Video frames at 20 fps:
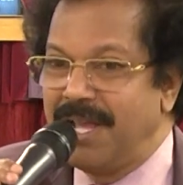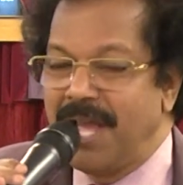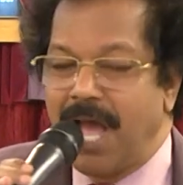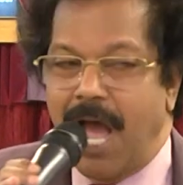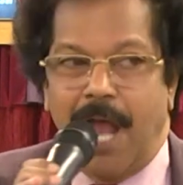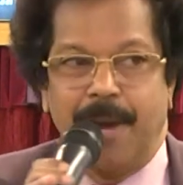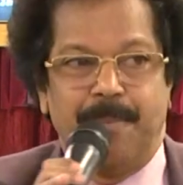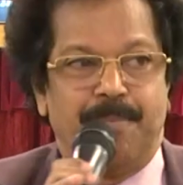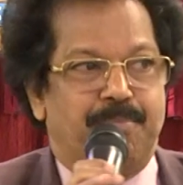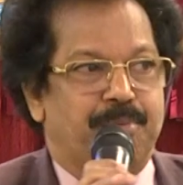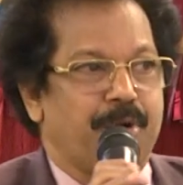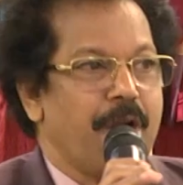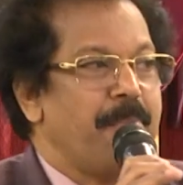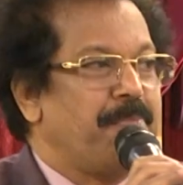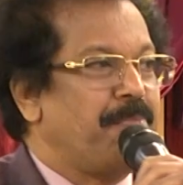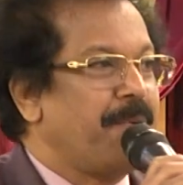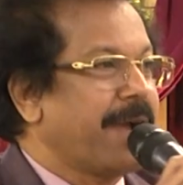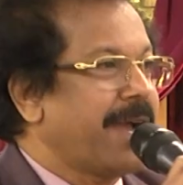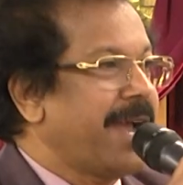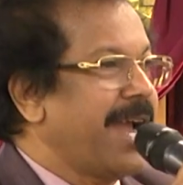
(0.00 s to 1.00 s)
and
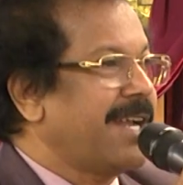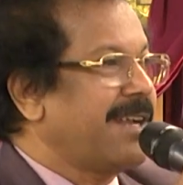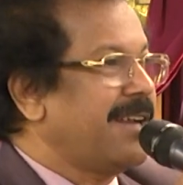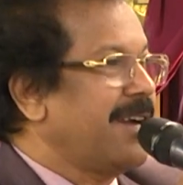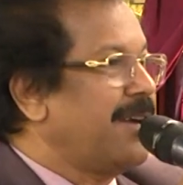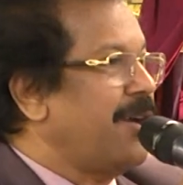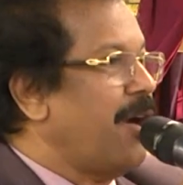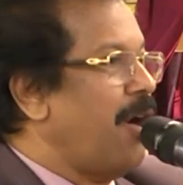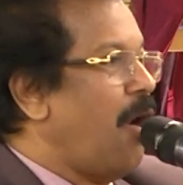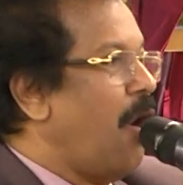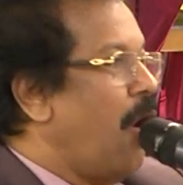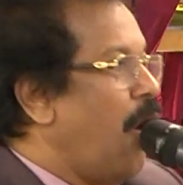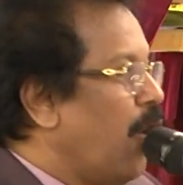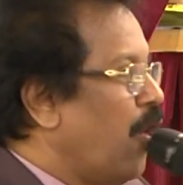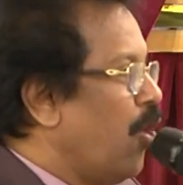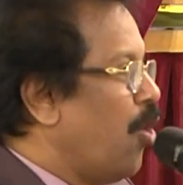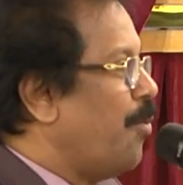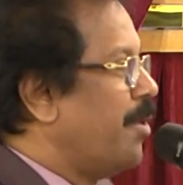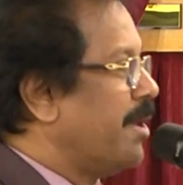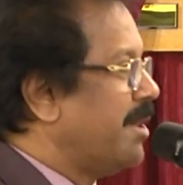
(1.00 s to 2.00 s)
propagated all
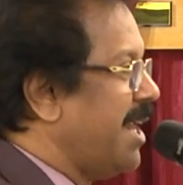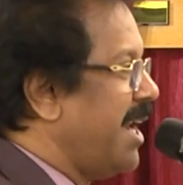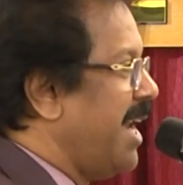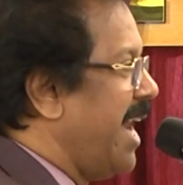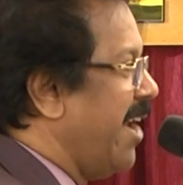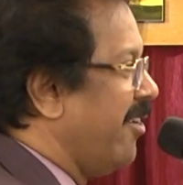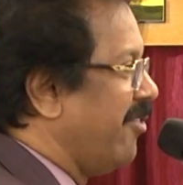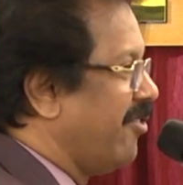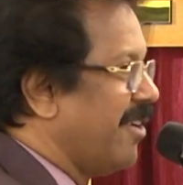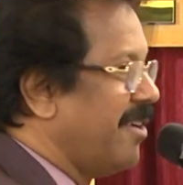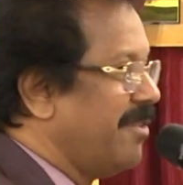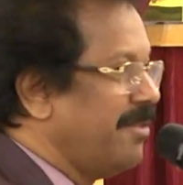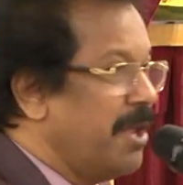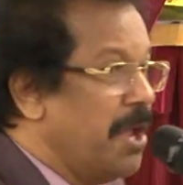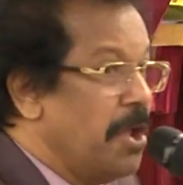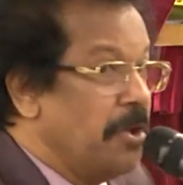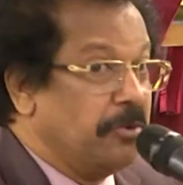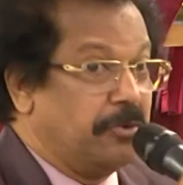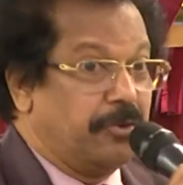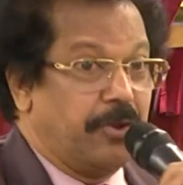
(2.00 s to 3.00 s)
over the nation,
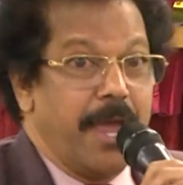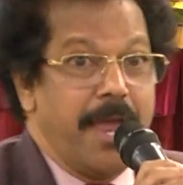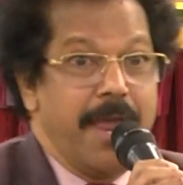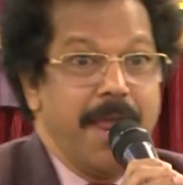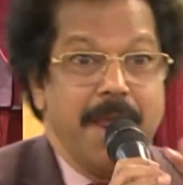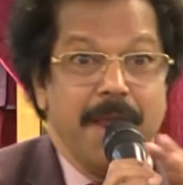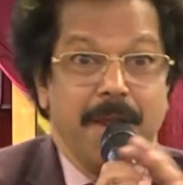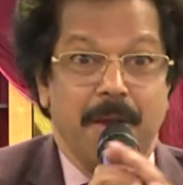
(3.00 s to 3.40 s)
saying,